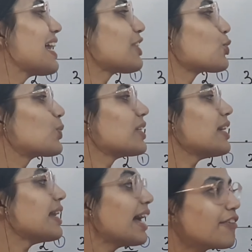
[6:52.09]
to the
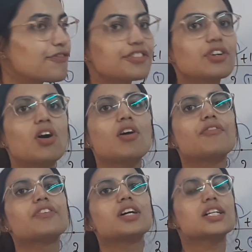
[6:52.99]
left
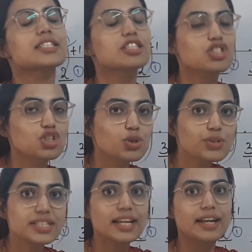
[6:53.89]
of a
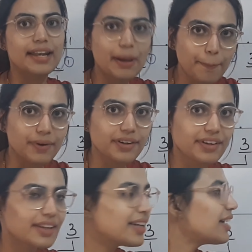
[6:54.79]
chosen number